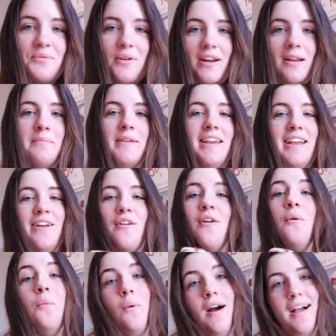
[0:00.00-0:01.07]
We're gonna be here
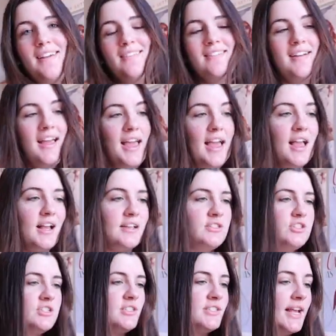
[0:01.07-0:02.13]
a while
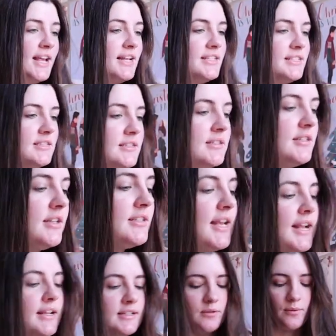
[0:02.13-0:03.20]
because it
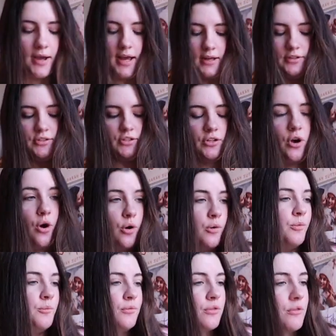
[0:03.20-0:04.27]
takes a while to
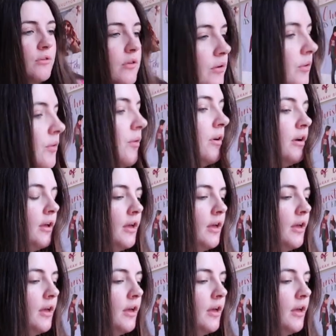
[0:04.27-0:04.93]
comb through